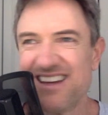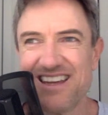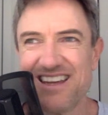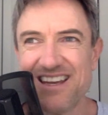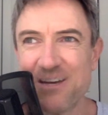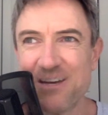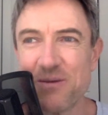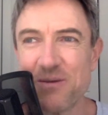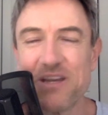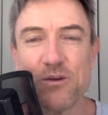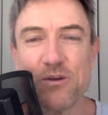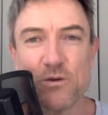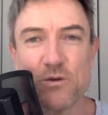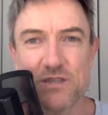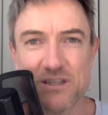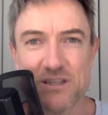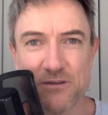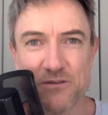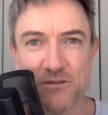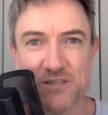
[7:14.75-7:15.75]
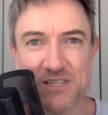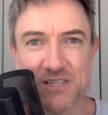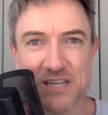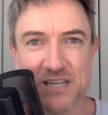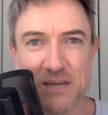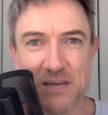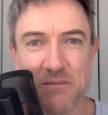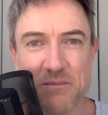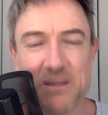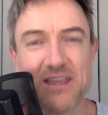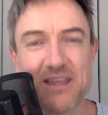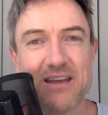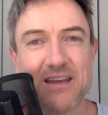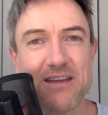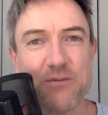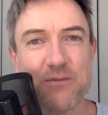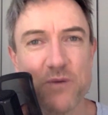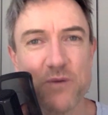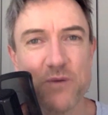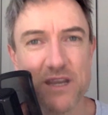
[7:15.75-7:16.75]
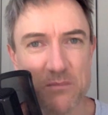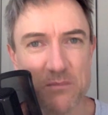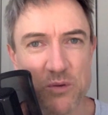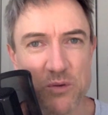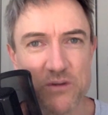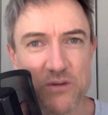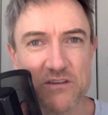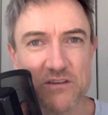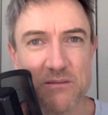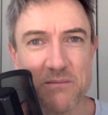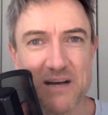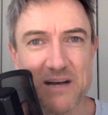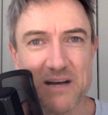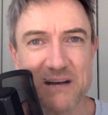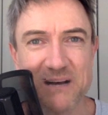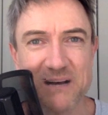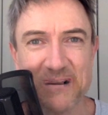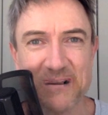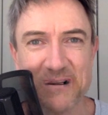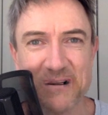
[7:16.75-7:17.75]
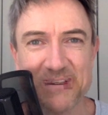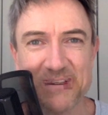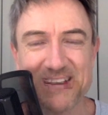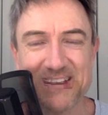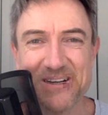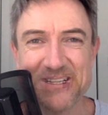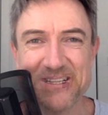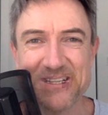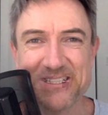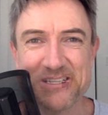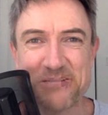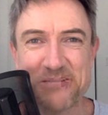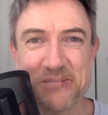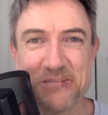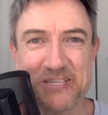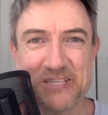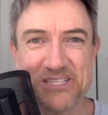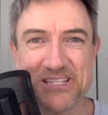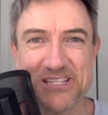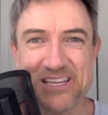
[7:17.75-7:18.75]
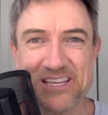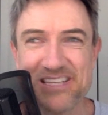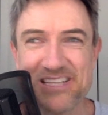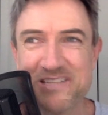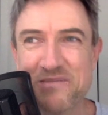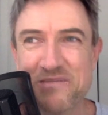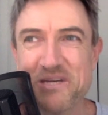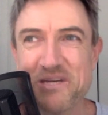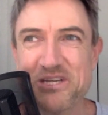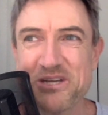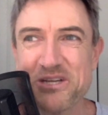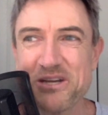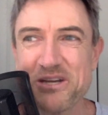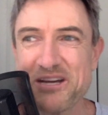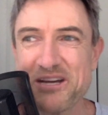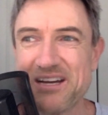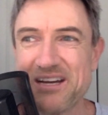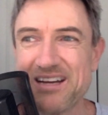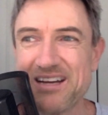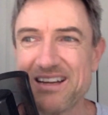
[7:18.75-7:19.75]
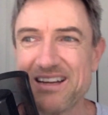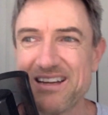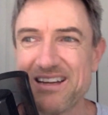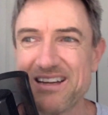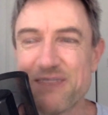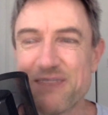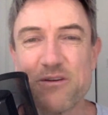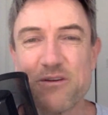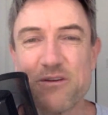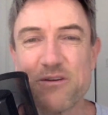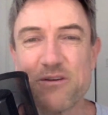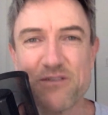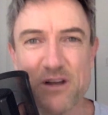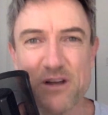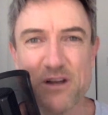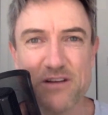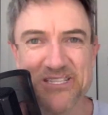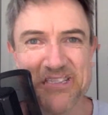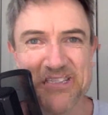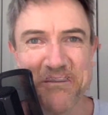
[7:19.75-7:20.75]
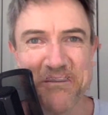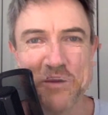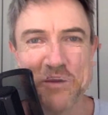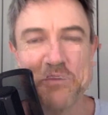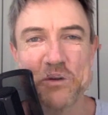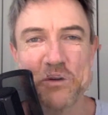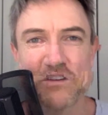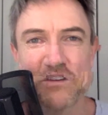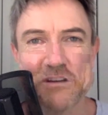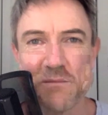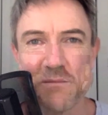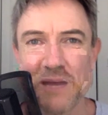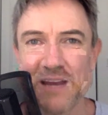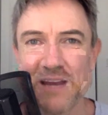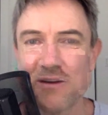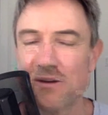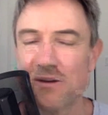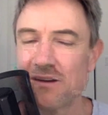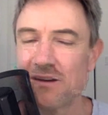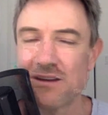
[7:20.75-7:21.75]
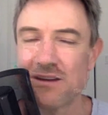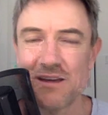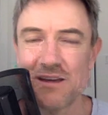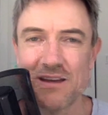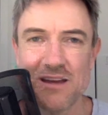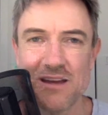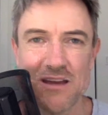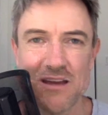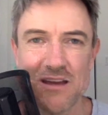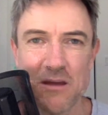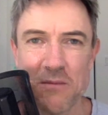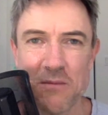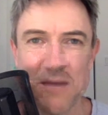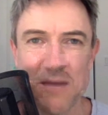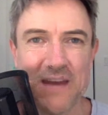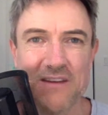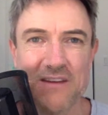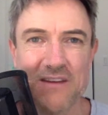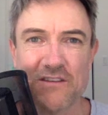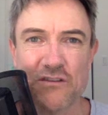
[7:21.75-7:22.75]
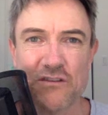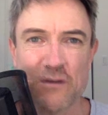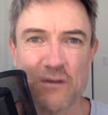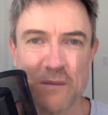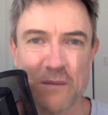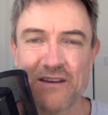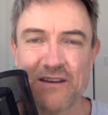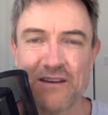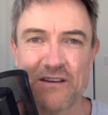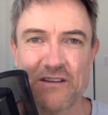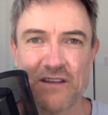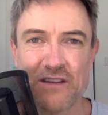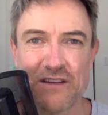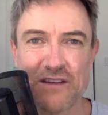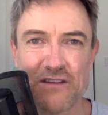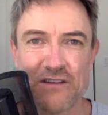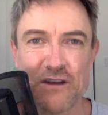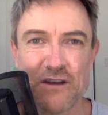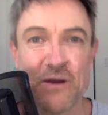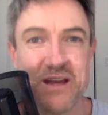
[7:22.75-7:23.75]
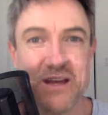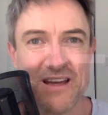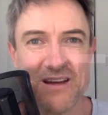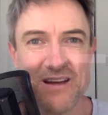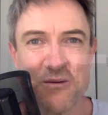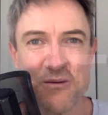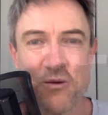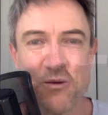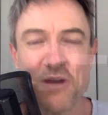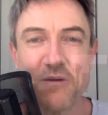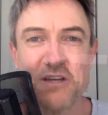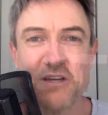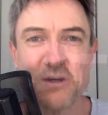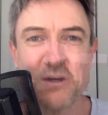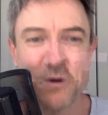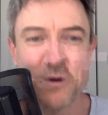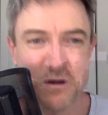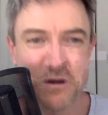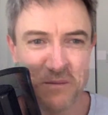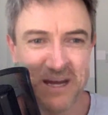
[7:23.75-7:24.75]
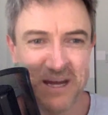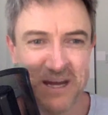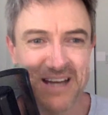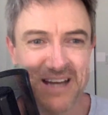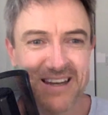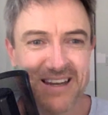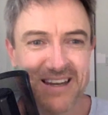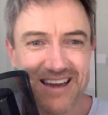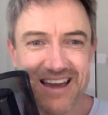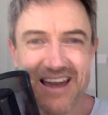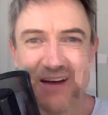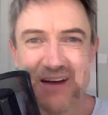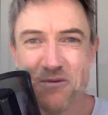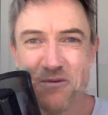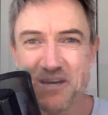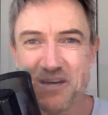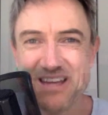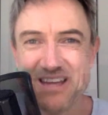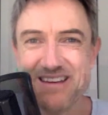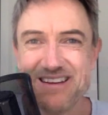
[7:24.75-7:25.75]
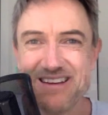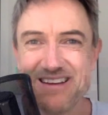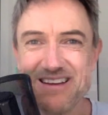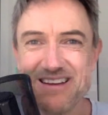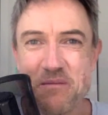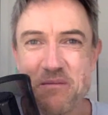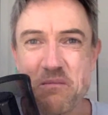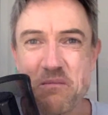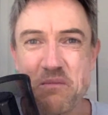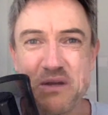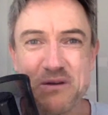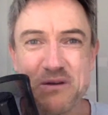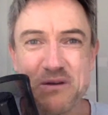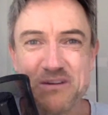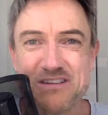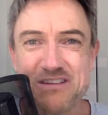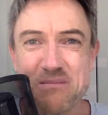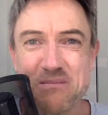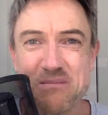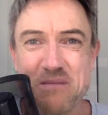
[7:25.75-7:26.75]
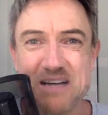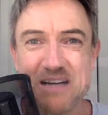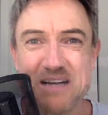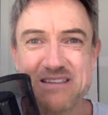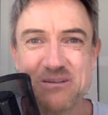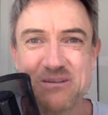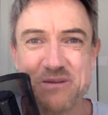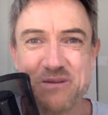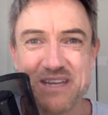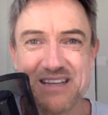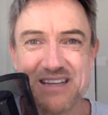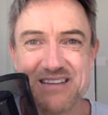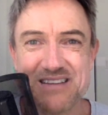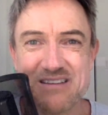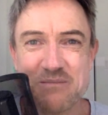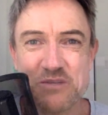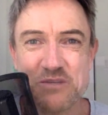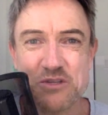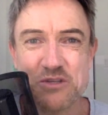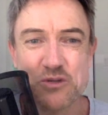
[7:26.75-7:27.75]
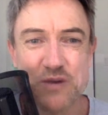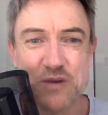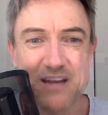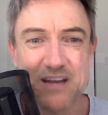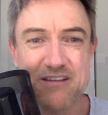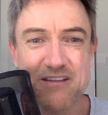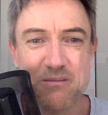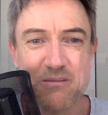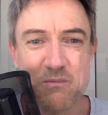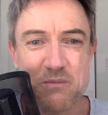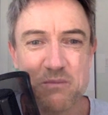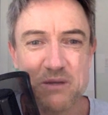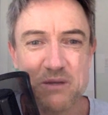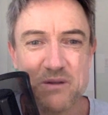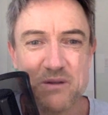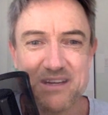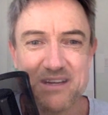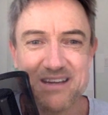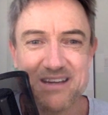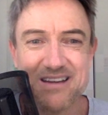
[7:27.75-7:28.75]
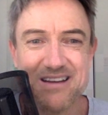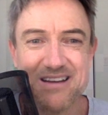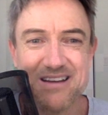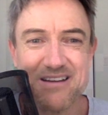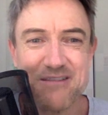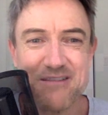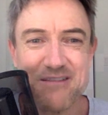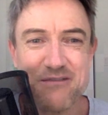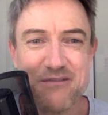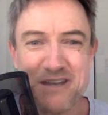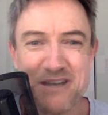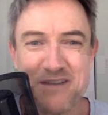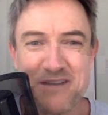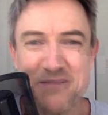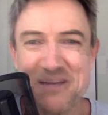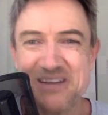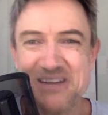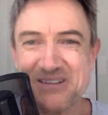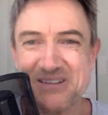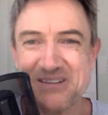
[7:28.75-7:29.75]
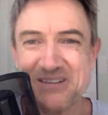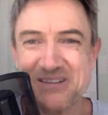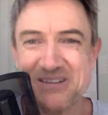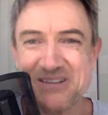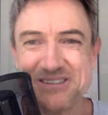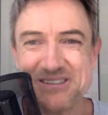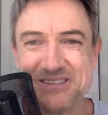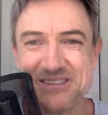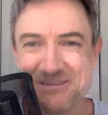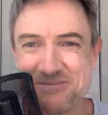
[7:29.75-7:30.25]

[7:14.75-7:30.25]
you know, we lose self-esteem. But then if we can put some muscle on, gosh, especially if we've lost a lot and we put some back on, it matters tremendously. So why don't we talk about how we can build some muscle then, some strength-building fundamentals.